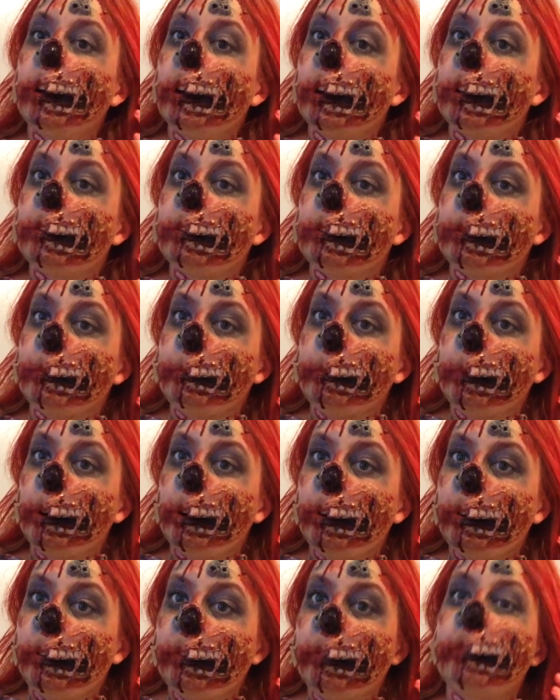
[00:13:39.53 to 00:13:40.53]
some
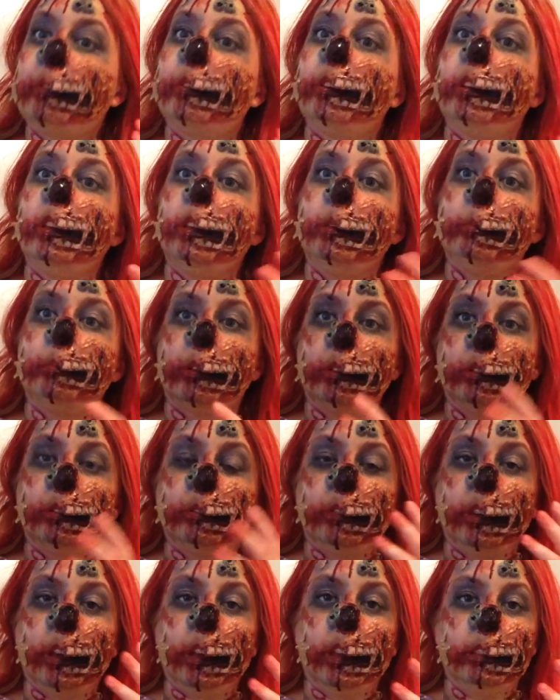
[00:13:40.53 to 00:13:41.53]
more freaky
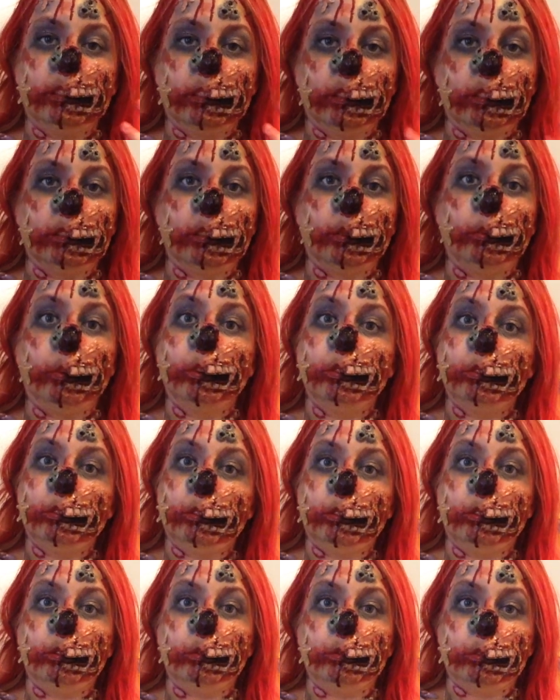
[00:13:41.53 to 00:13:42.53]
prosthetics, because I want to
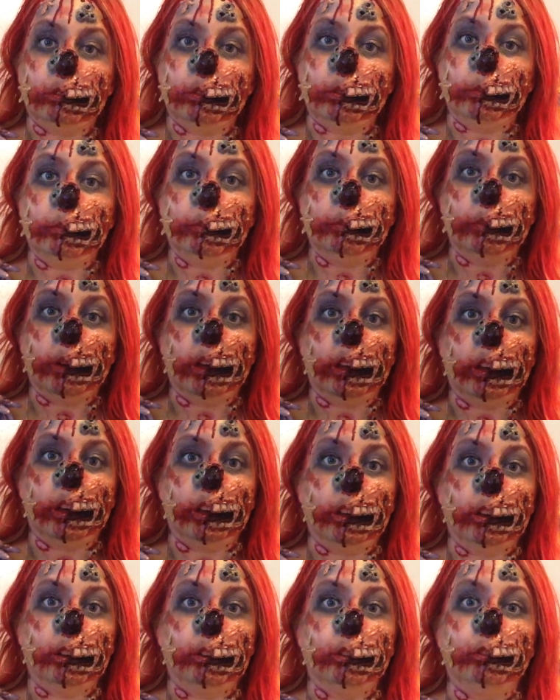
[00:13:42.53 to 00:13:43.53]
do some
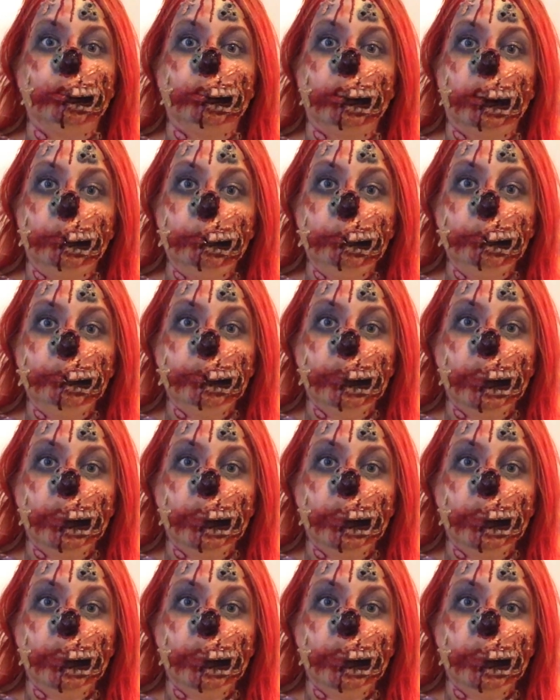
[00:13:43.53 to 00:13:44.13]
grim.